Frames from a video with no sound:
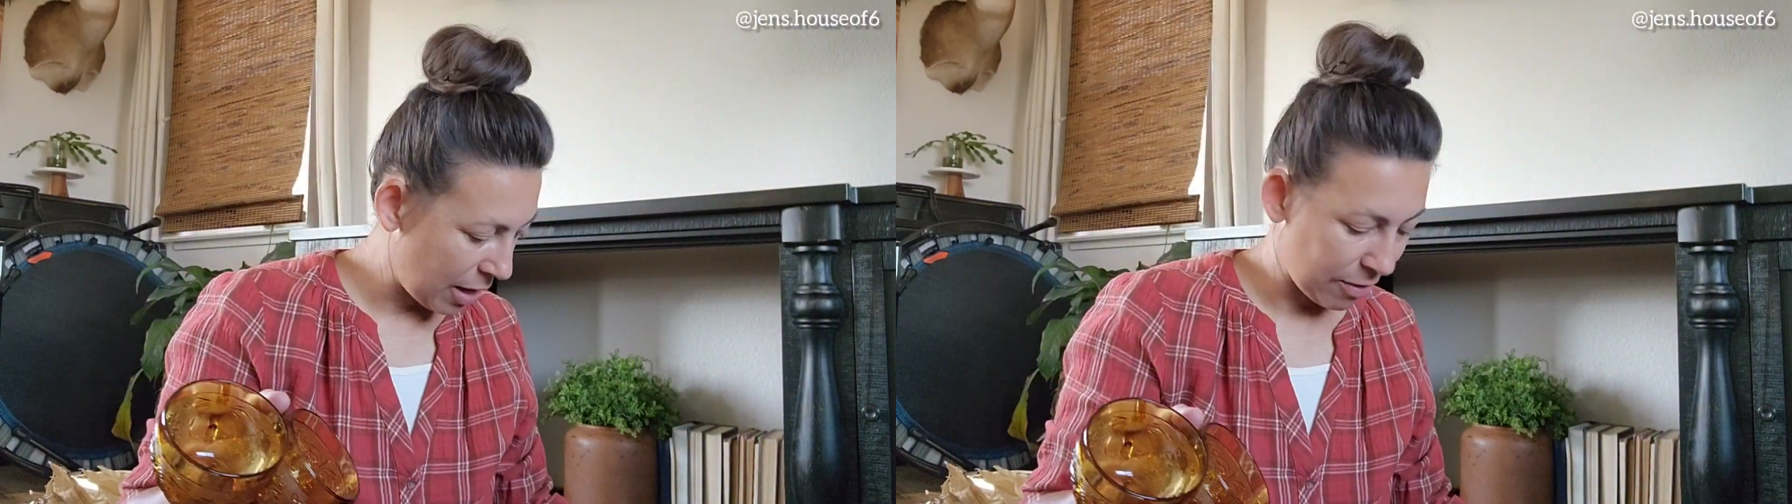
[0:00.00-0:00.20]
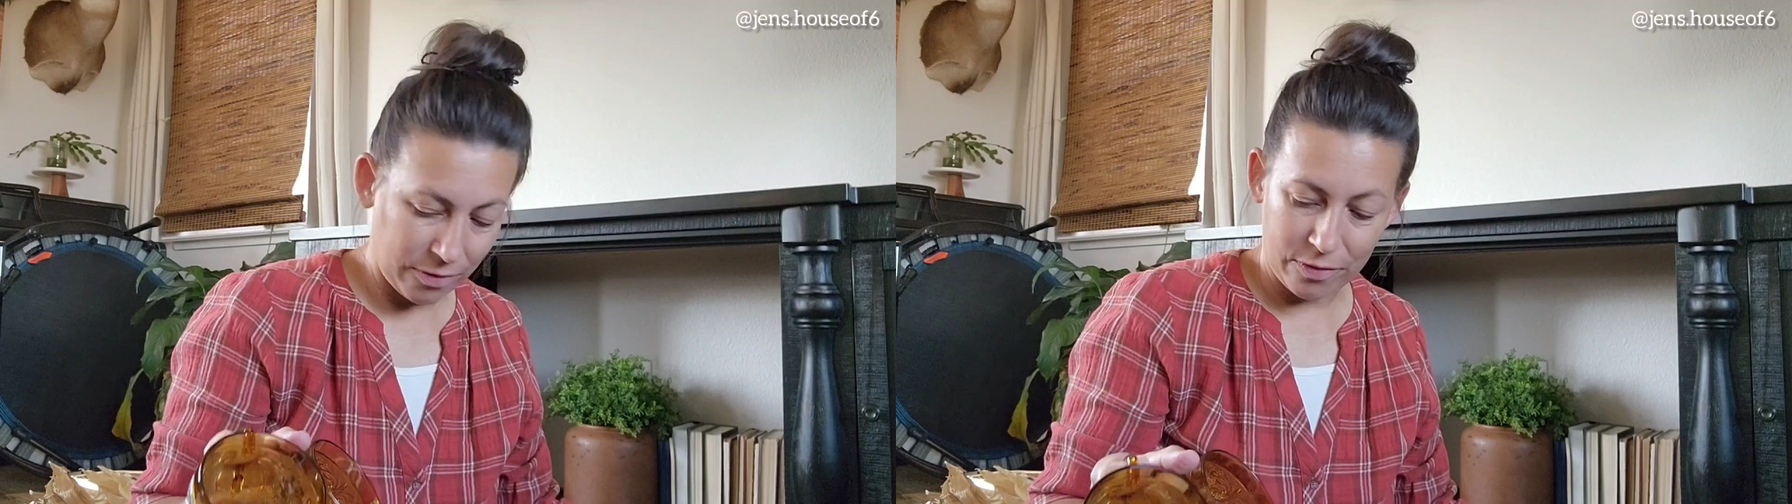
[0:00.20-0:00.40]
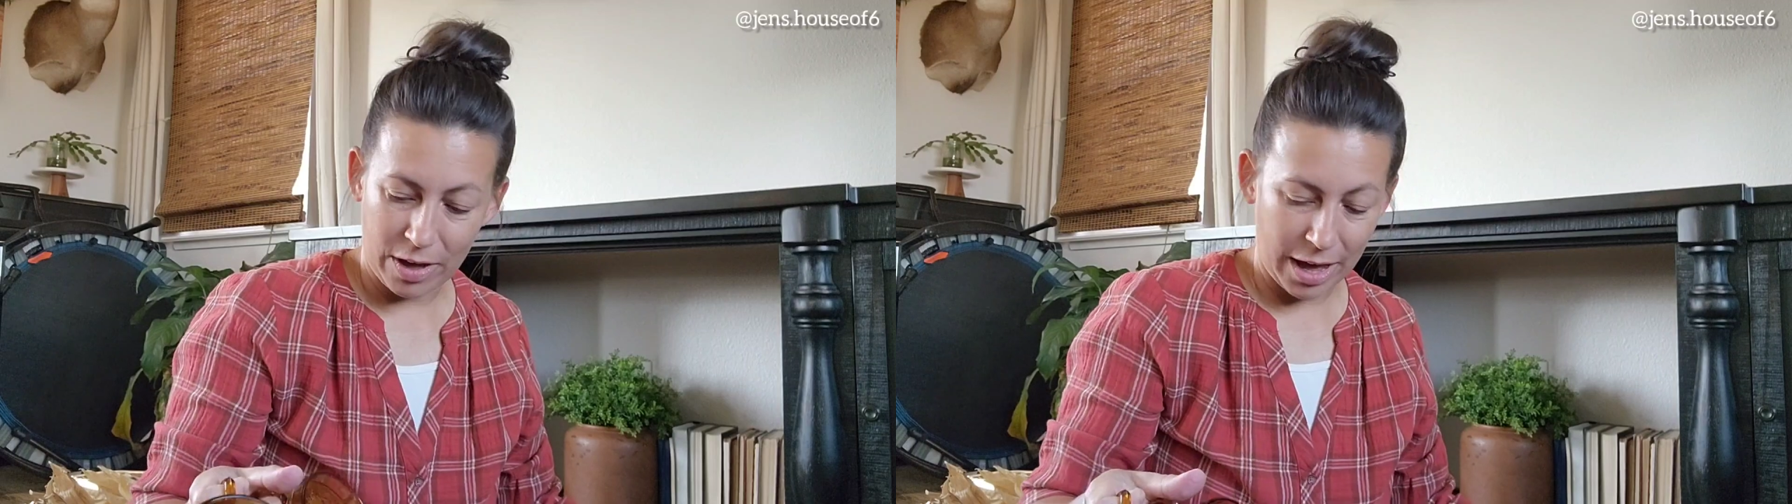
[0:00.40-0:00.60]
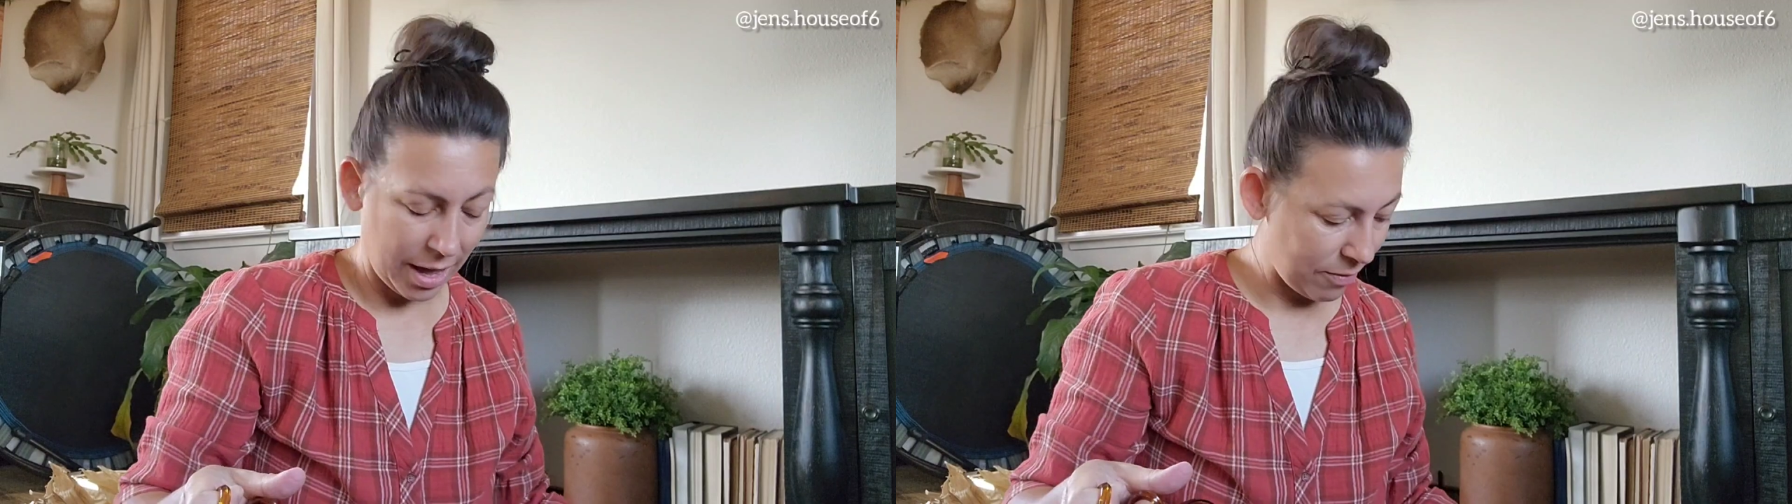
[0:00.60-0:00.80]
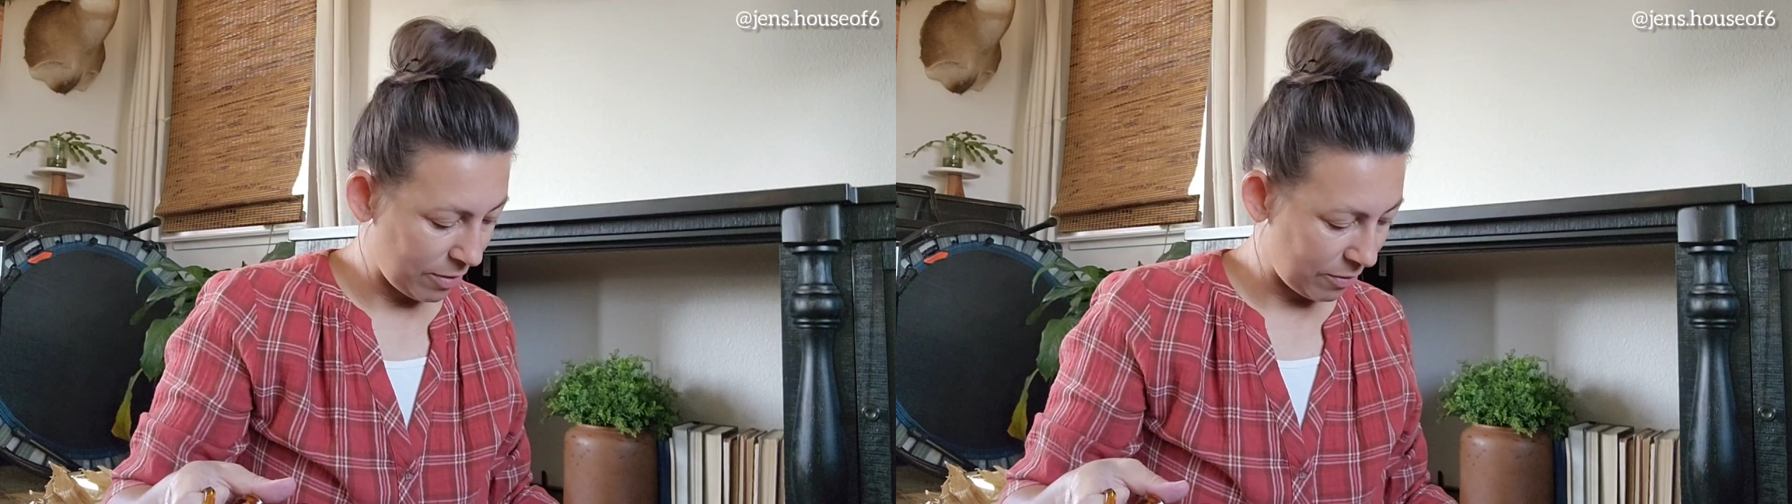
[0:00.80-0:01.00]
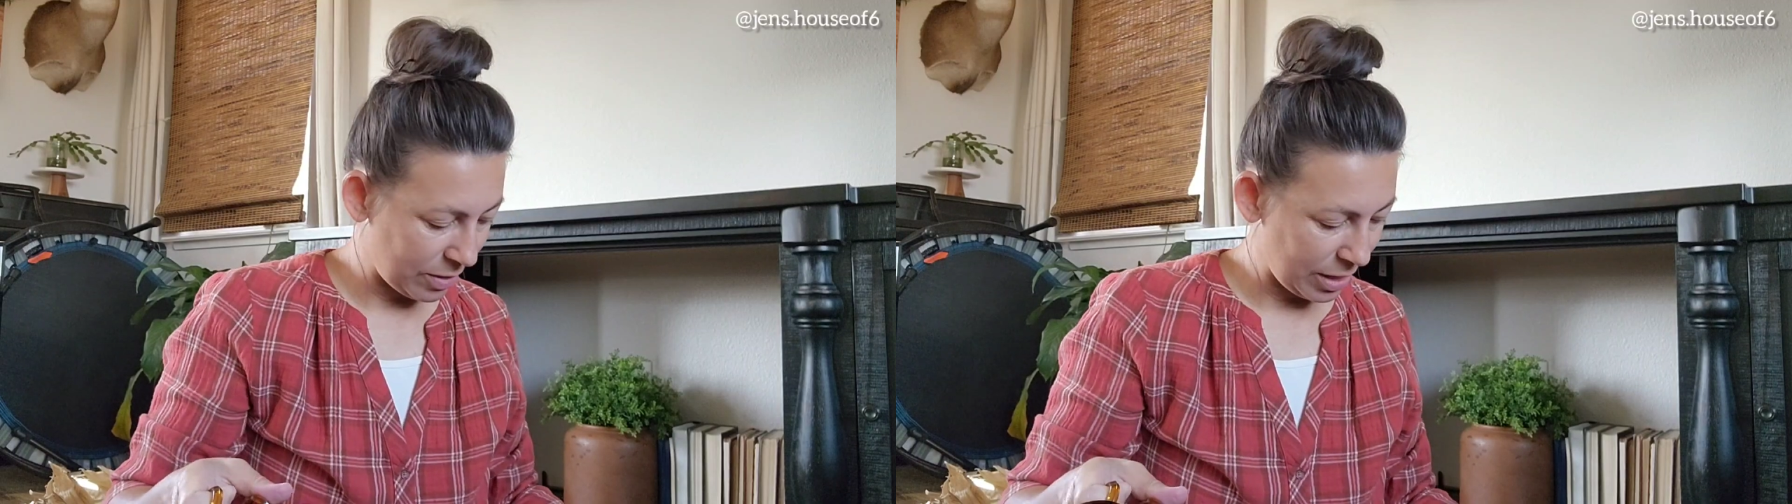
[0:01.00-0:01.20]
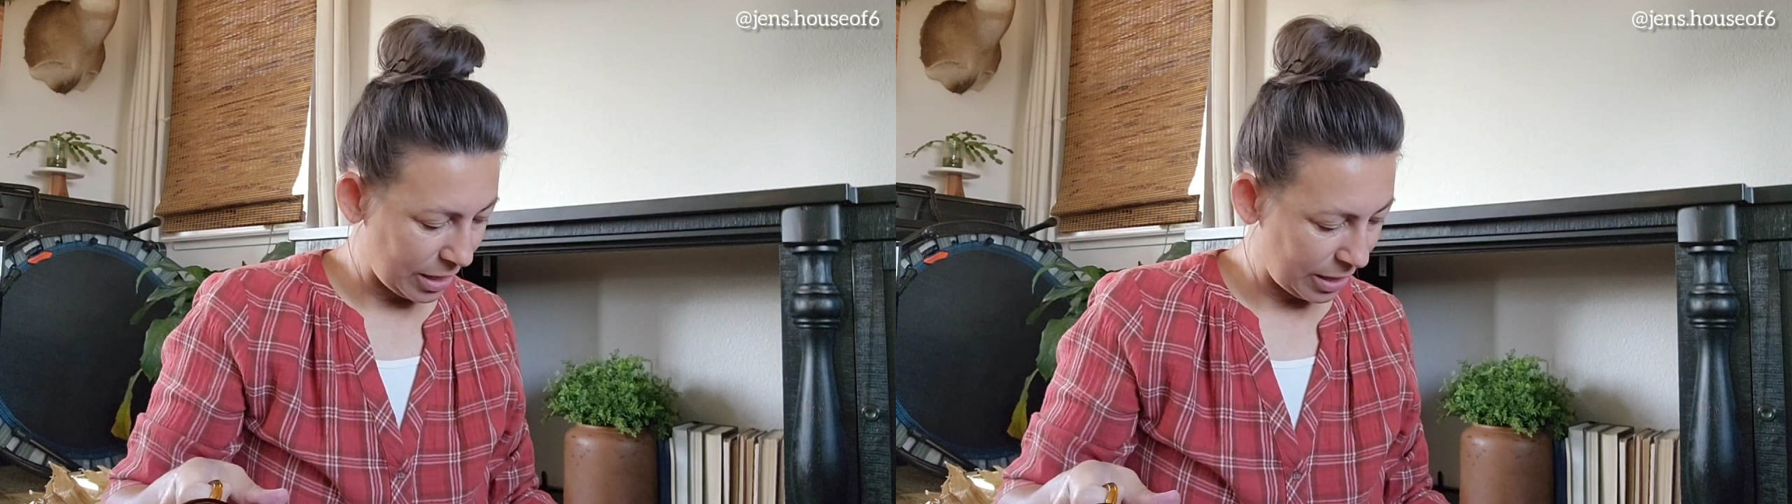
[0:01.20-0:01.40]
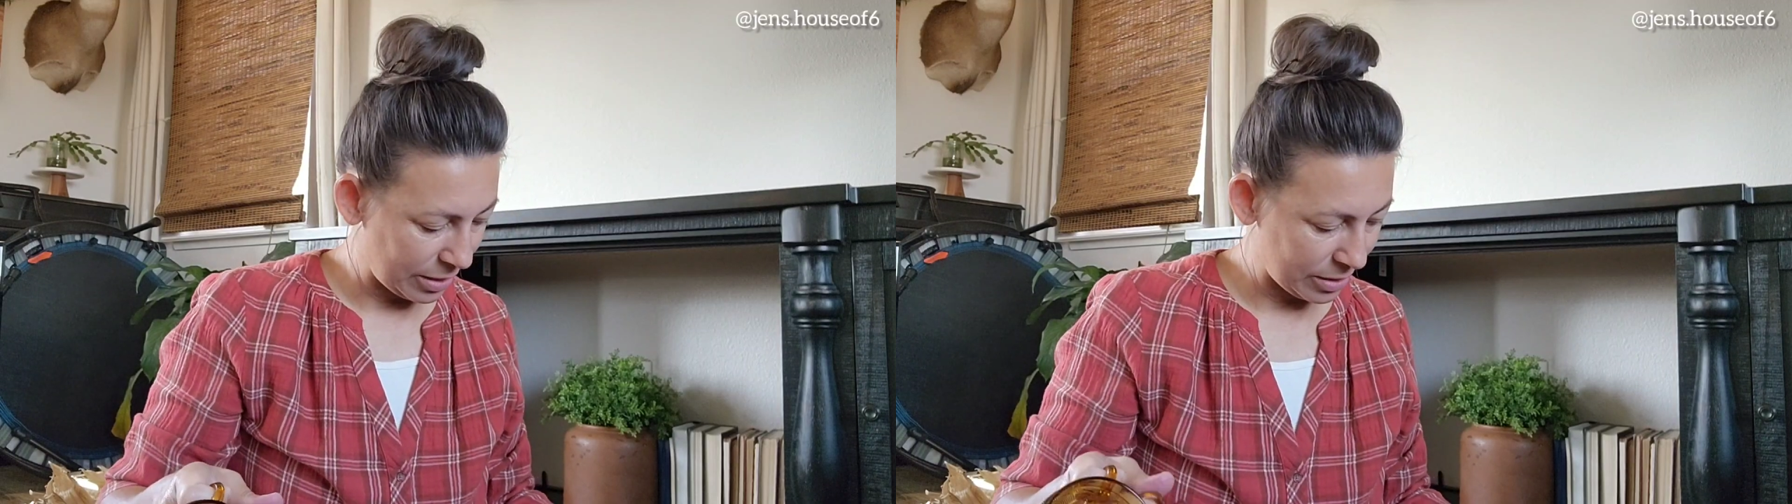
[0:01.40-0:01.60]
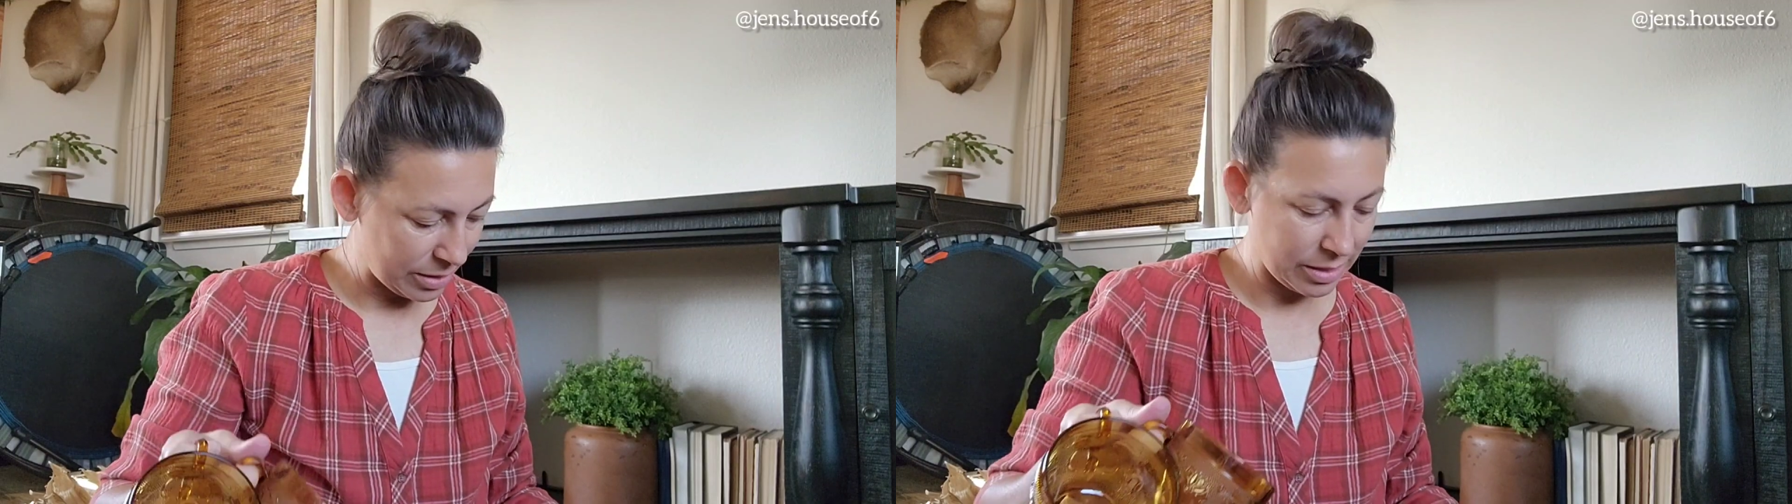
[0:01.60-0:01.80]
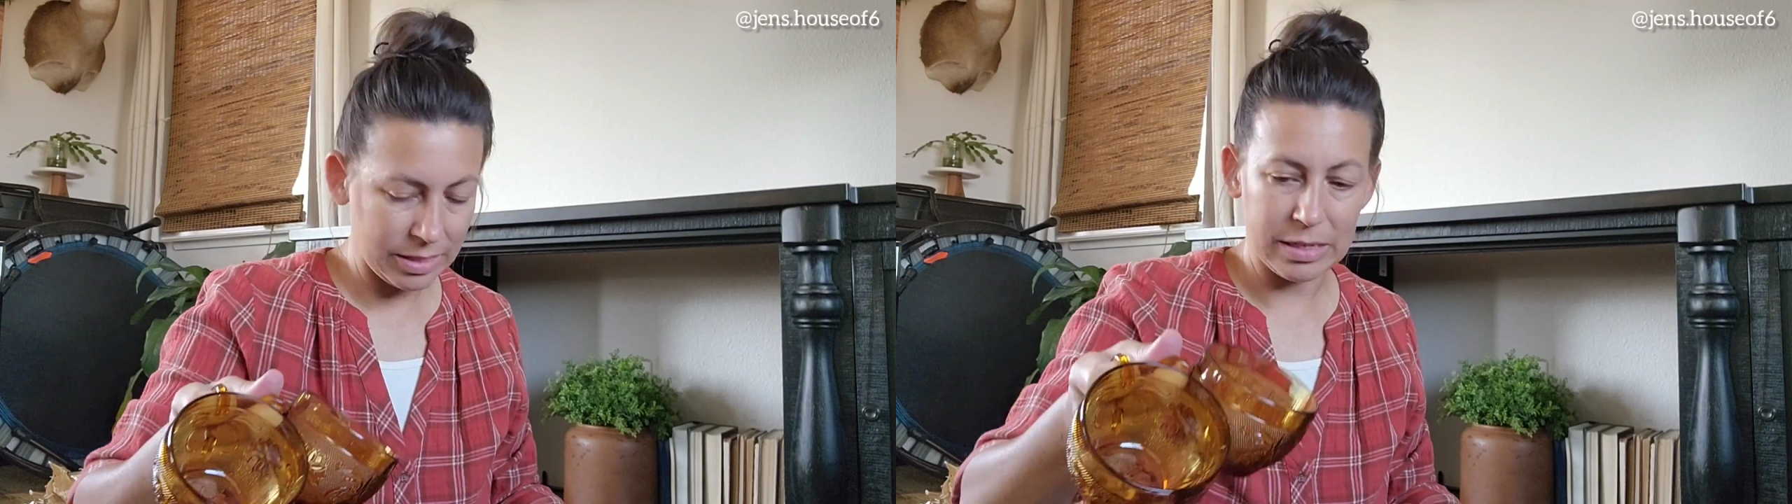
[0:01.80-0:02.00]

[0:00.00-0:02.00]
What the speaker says: got 5 of these.